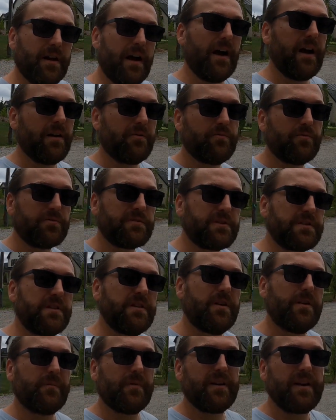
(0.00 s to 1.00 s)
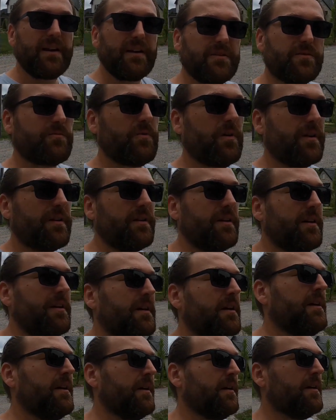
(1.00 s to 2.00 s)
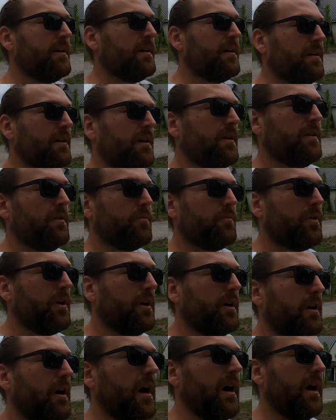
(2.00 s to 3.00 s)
I will see you in my next one, where